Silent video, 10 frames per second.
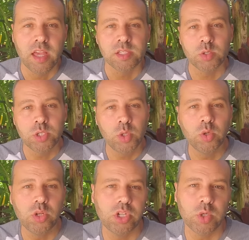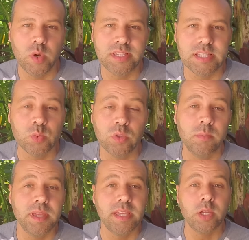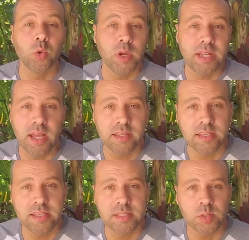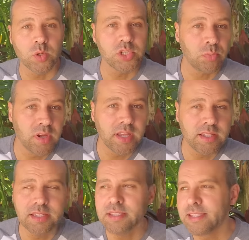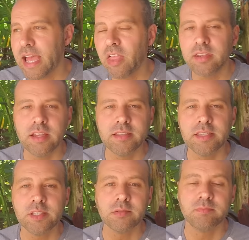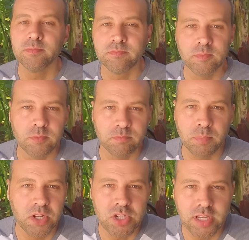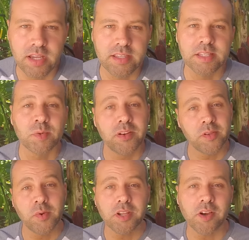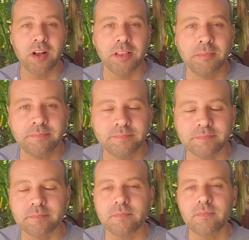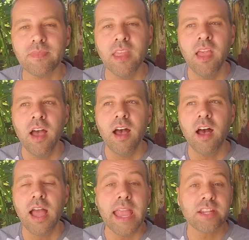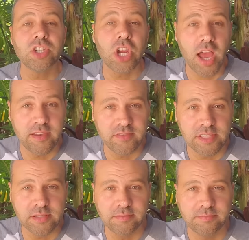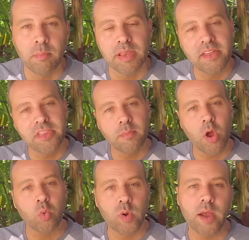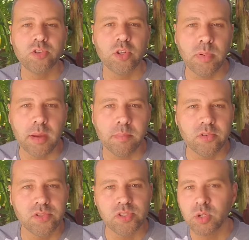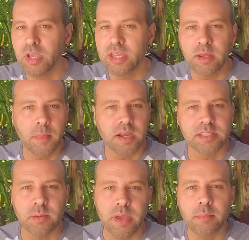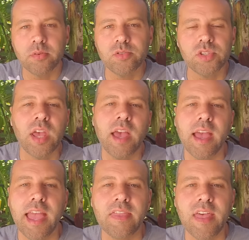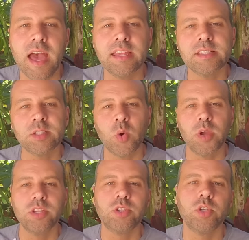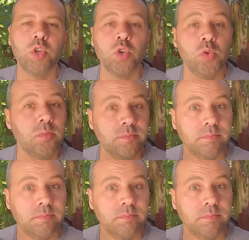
So two good choices would be green onions or spring onions, salad onions, bunching onions, whatever you wanna call them, uh, and chives. Plant them around your peppers, you know, in amongst the peppers, and that is going to